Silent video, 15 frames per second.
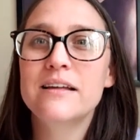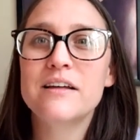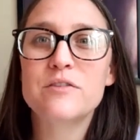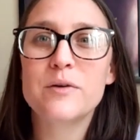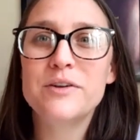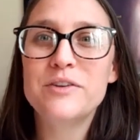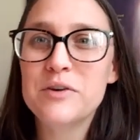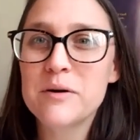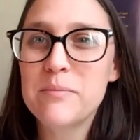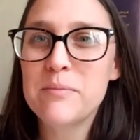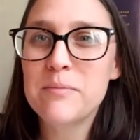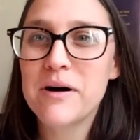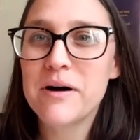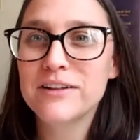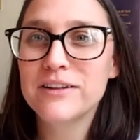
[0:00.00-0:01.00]
So I do
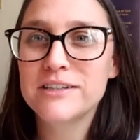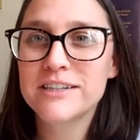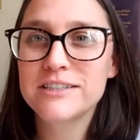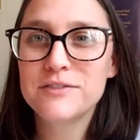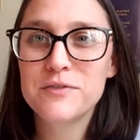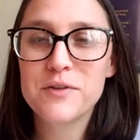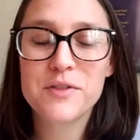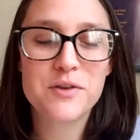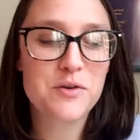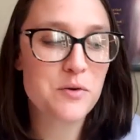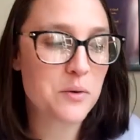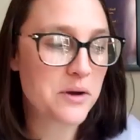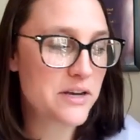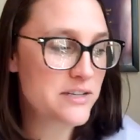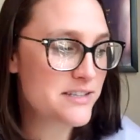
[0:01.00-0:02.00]
apologize for the
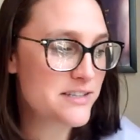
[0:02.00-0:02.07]
noise.